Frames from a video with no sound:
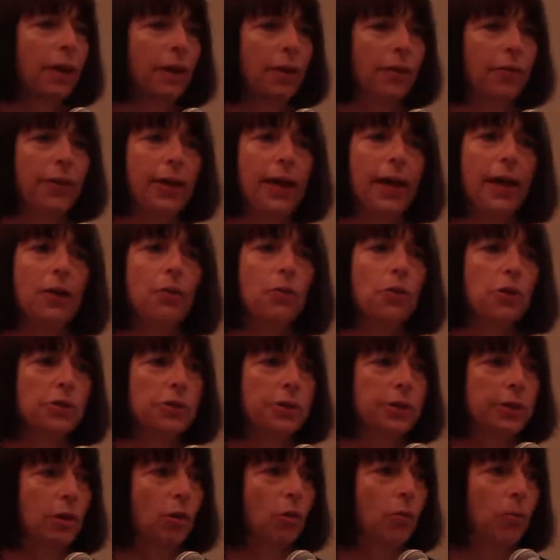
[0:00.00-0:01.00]
they were
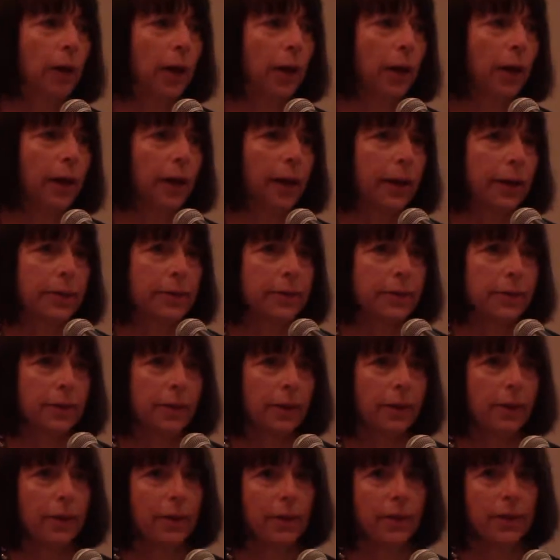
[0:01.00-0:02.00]
still behind.
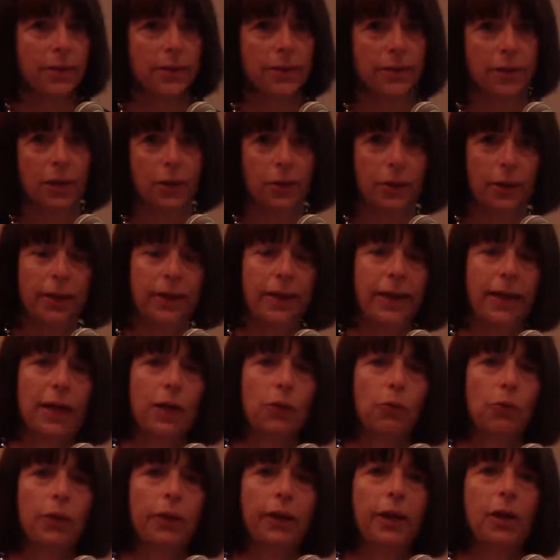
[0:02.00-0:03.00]
So again,
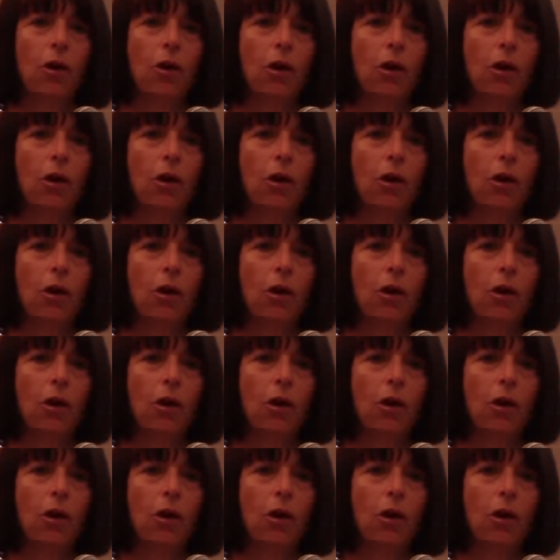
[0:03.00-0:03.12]
it really